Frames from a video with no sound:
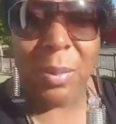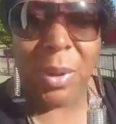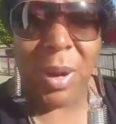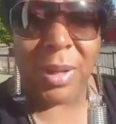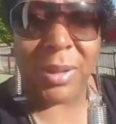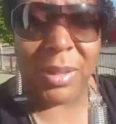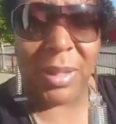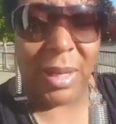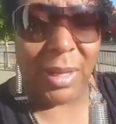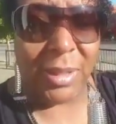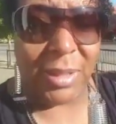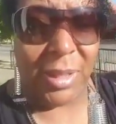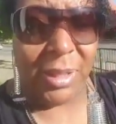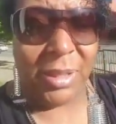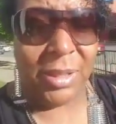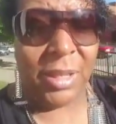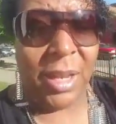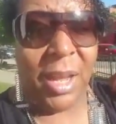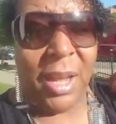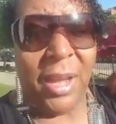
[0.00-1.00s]

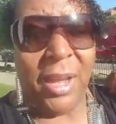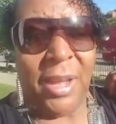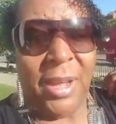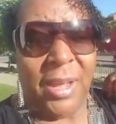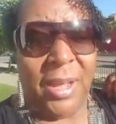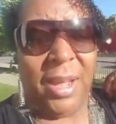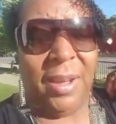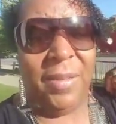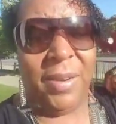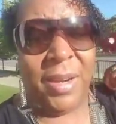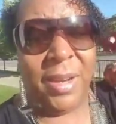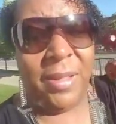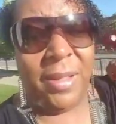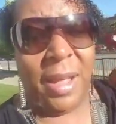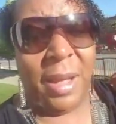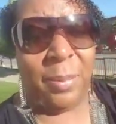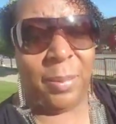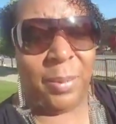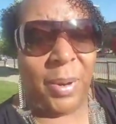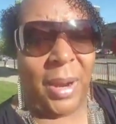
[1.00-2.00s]
processes. Even in
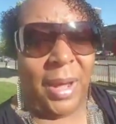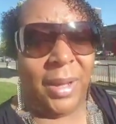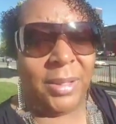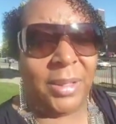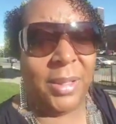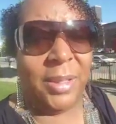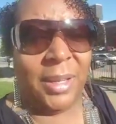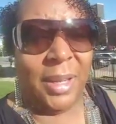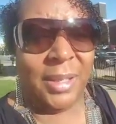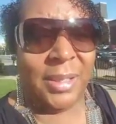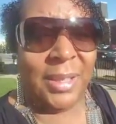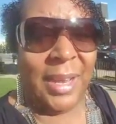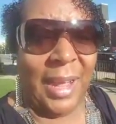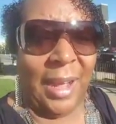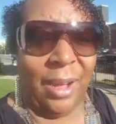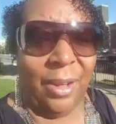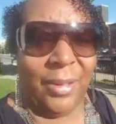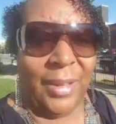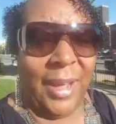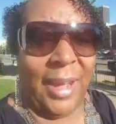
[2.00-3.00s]
that process
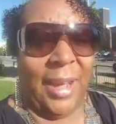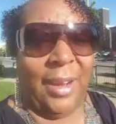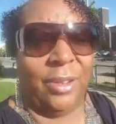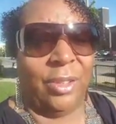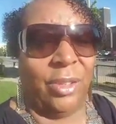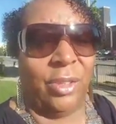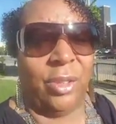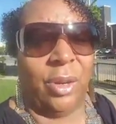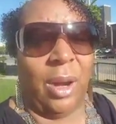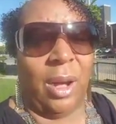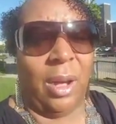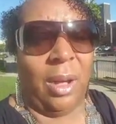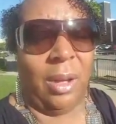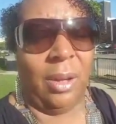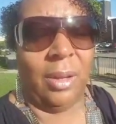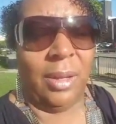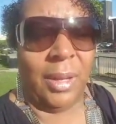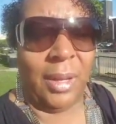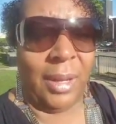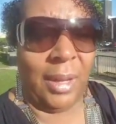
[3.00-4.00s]
now, they had to
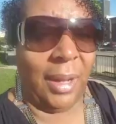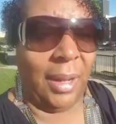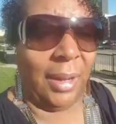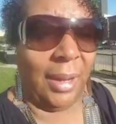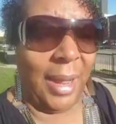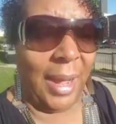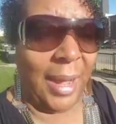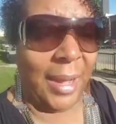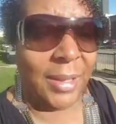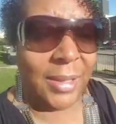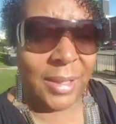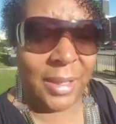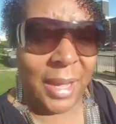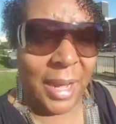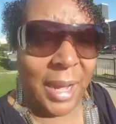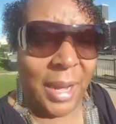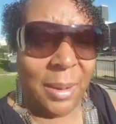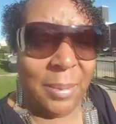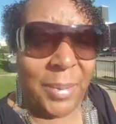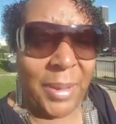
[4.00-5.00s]
draw a
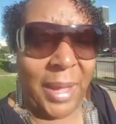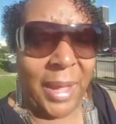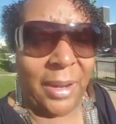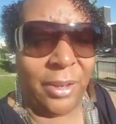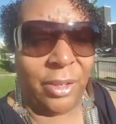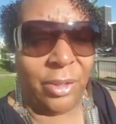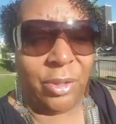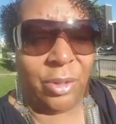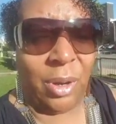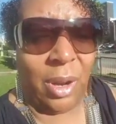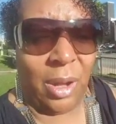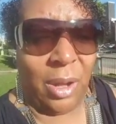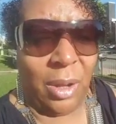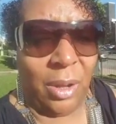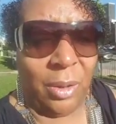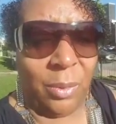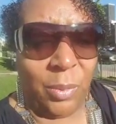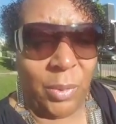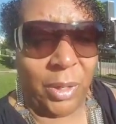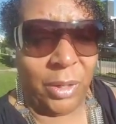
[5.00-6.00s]
landscape, they had to
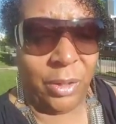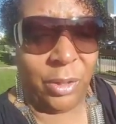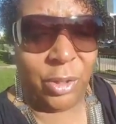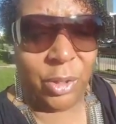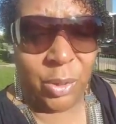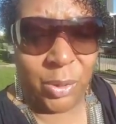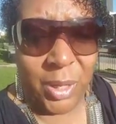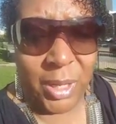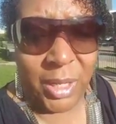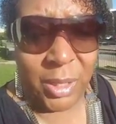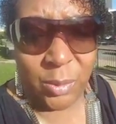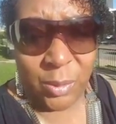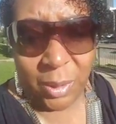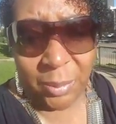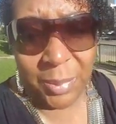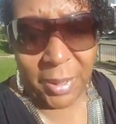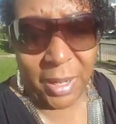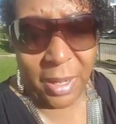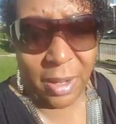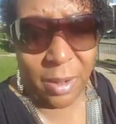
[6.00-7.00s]
draw where the trees
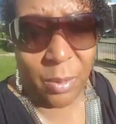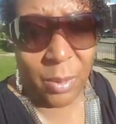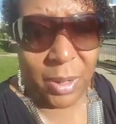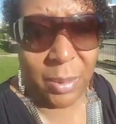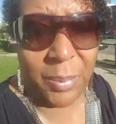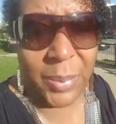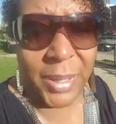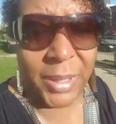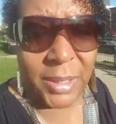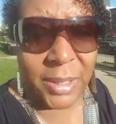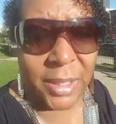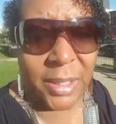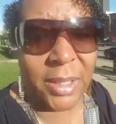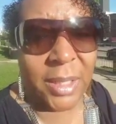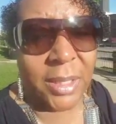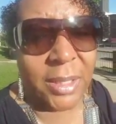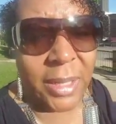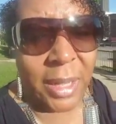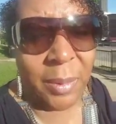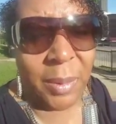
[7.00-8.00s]
would be, what
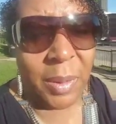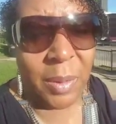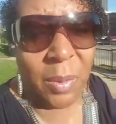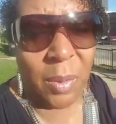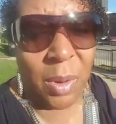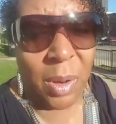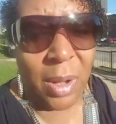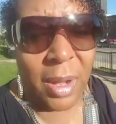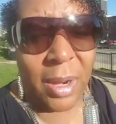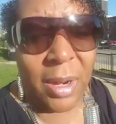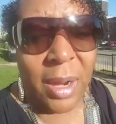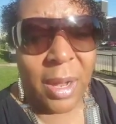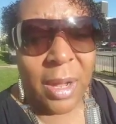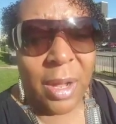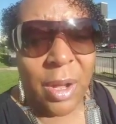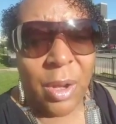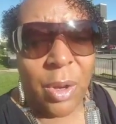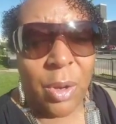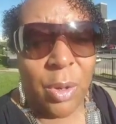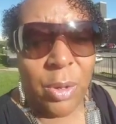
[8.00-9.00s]
businesses they would want,
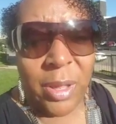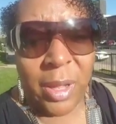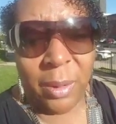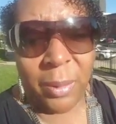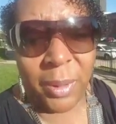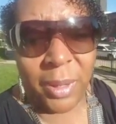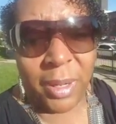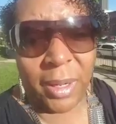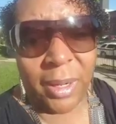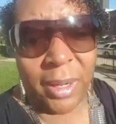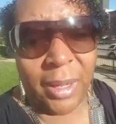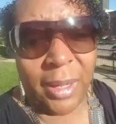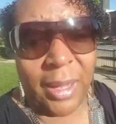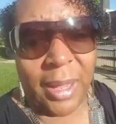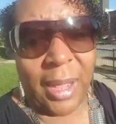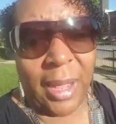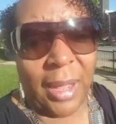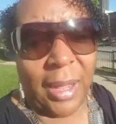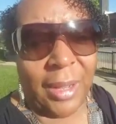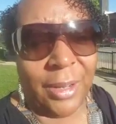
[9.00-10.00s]
who they were going to
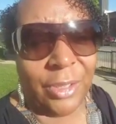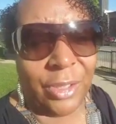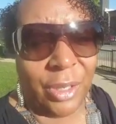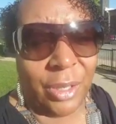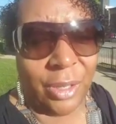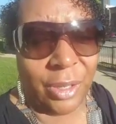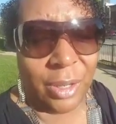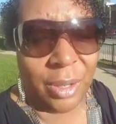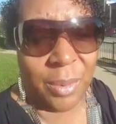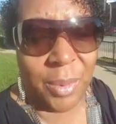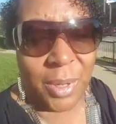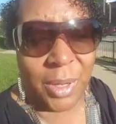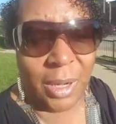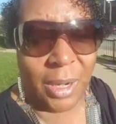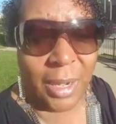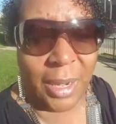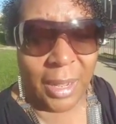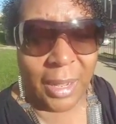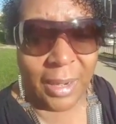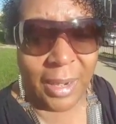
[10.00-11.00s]
engage in the
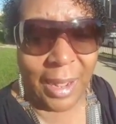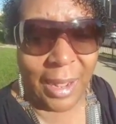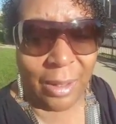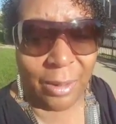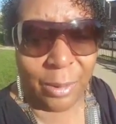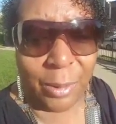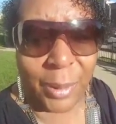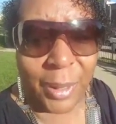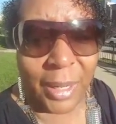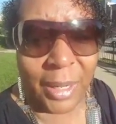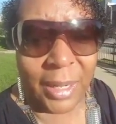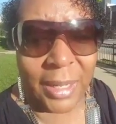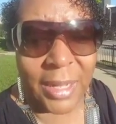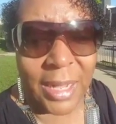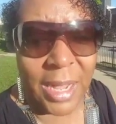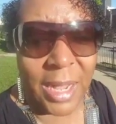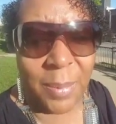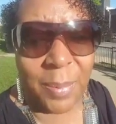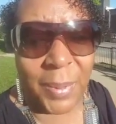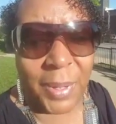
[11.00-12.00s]
community, and how they were going
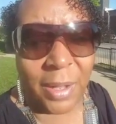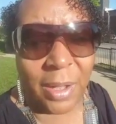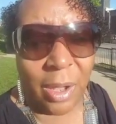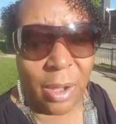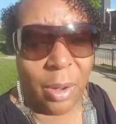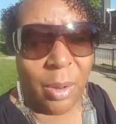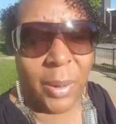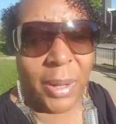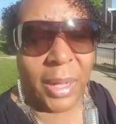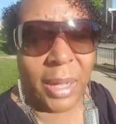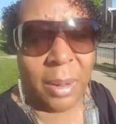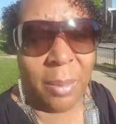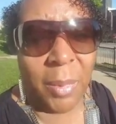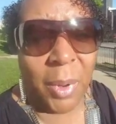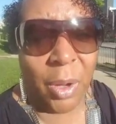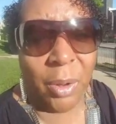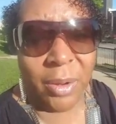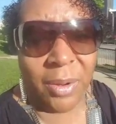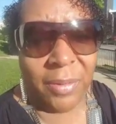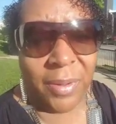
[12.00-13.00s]
to keep it going and
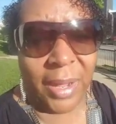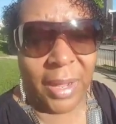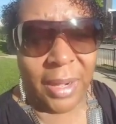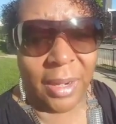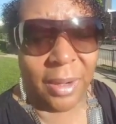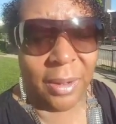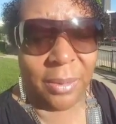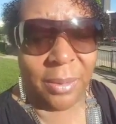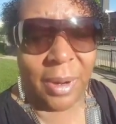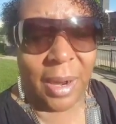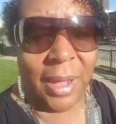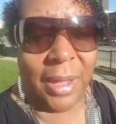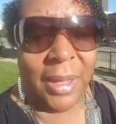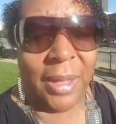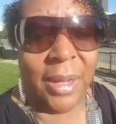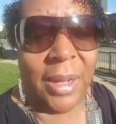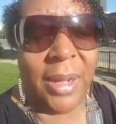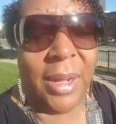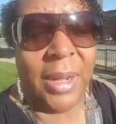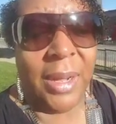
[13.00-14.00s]
motivate it,
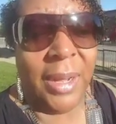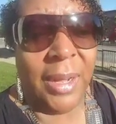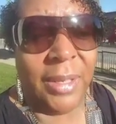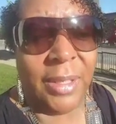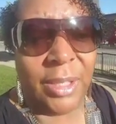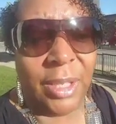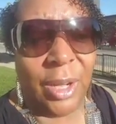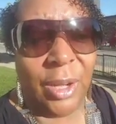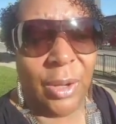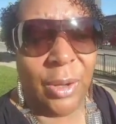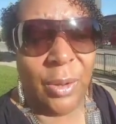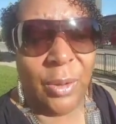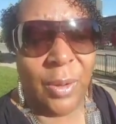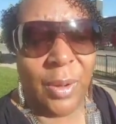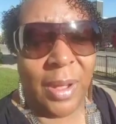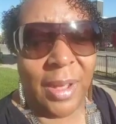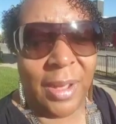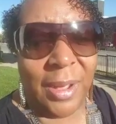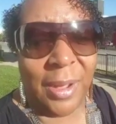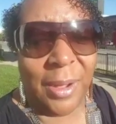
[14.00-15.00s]
right? And
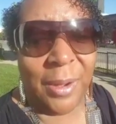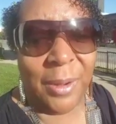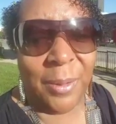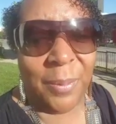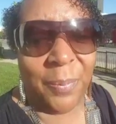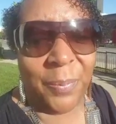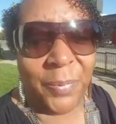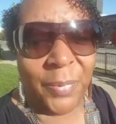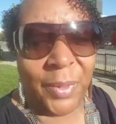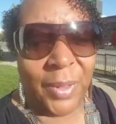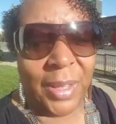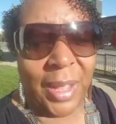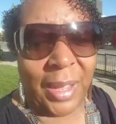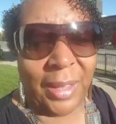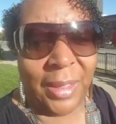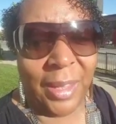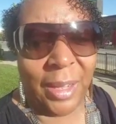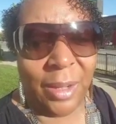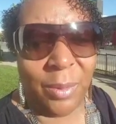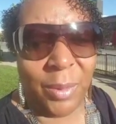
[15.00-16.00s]
so
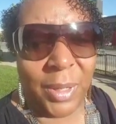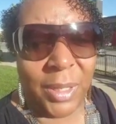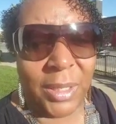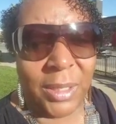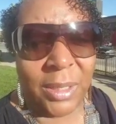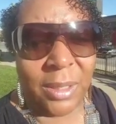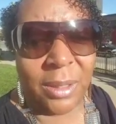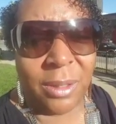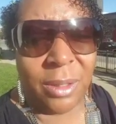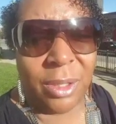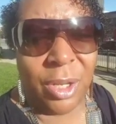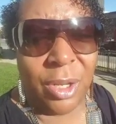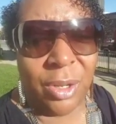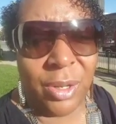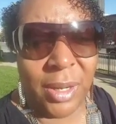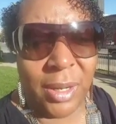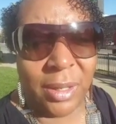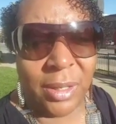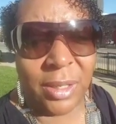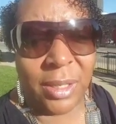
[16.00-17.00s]
I think it was
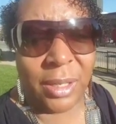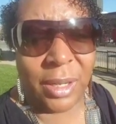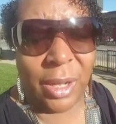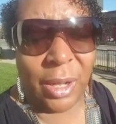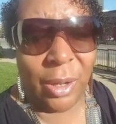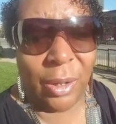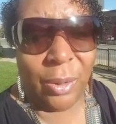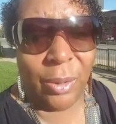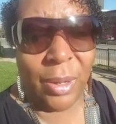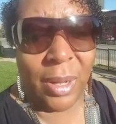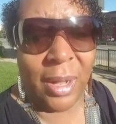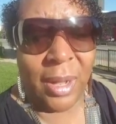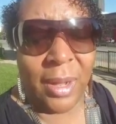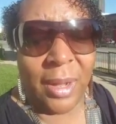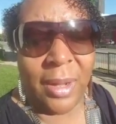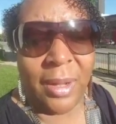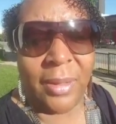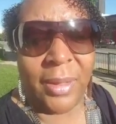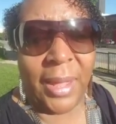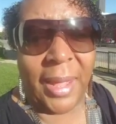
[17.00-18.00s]
2 years ago,
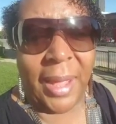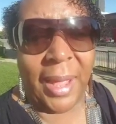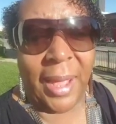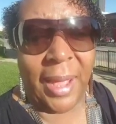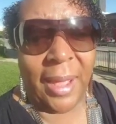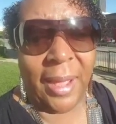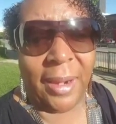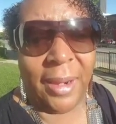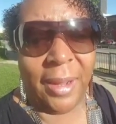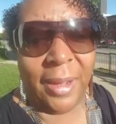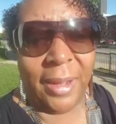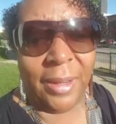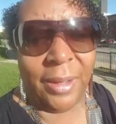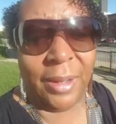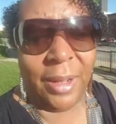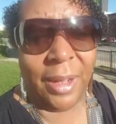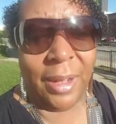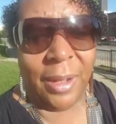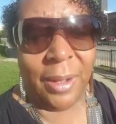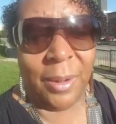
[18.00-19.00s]
they added
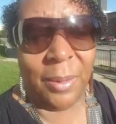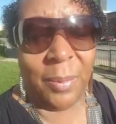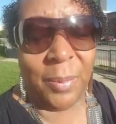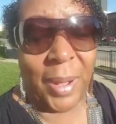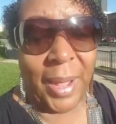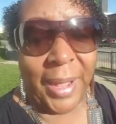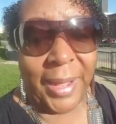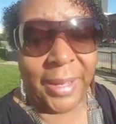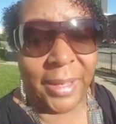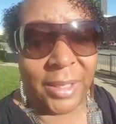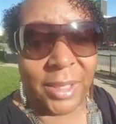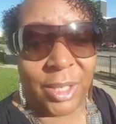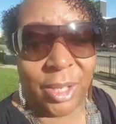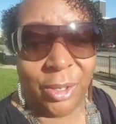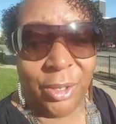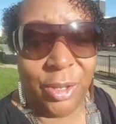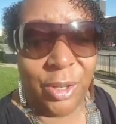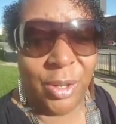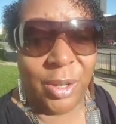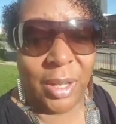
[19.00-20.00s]
bikes.
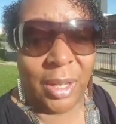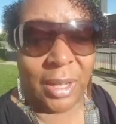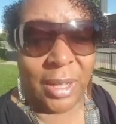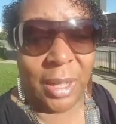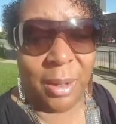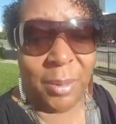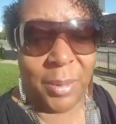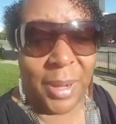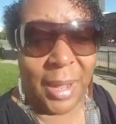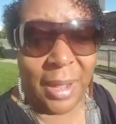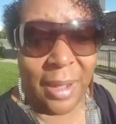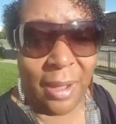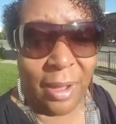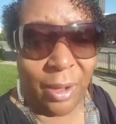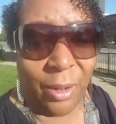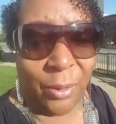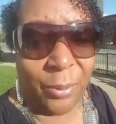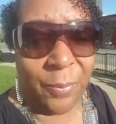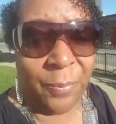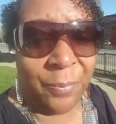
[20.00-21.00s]
So you could come
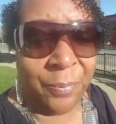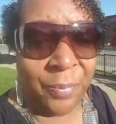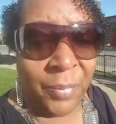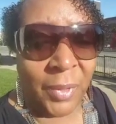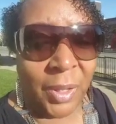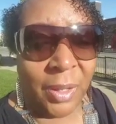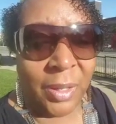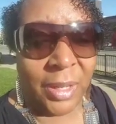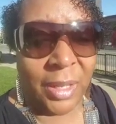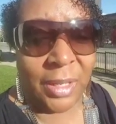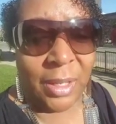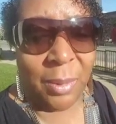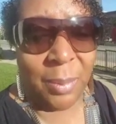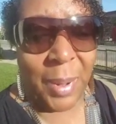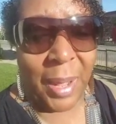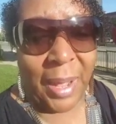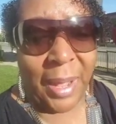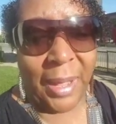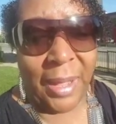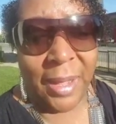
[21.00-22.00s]
down get a
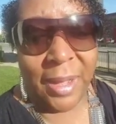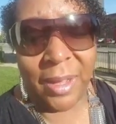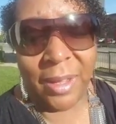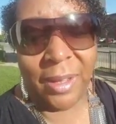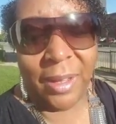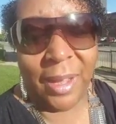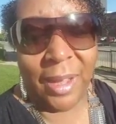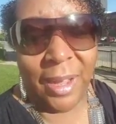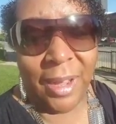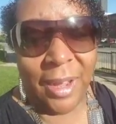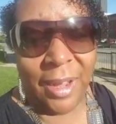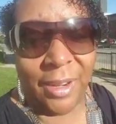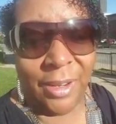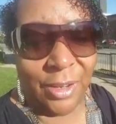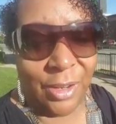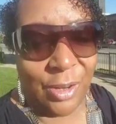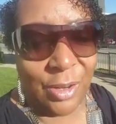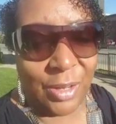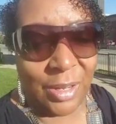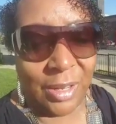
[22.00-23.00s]
bike
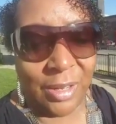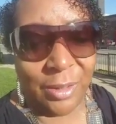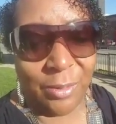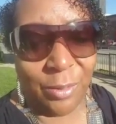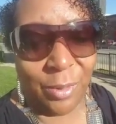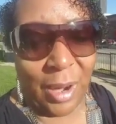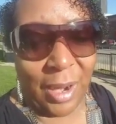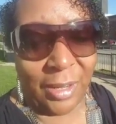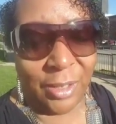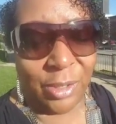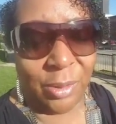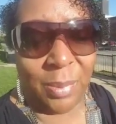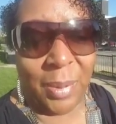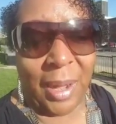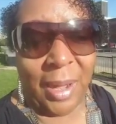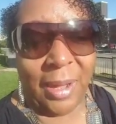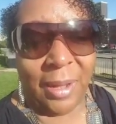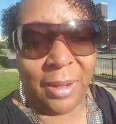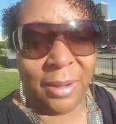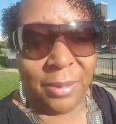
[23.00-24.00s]
and you could ride your
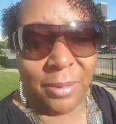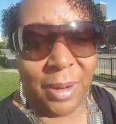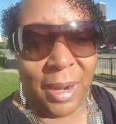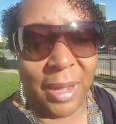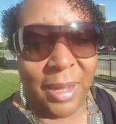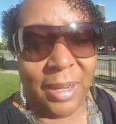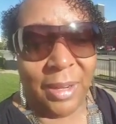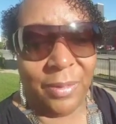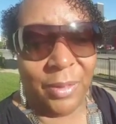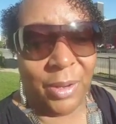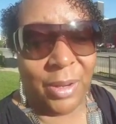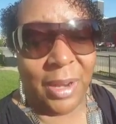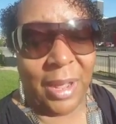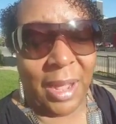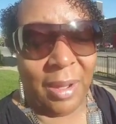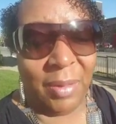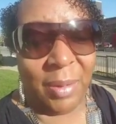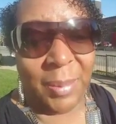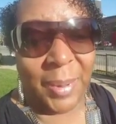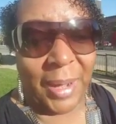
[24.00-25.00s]
bike, right? If you
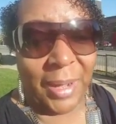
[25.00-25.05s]
didn't have a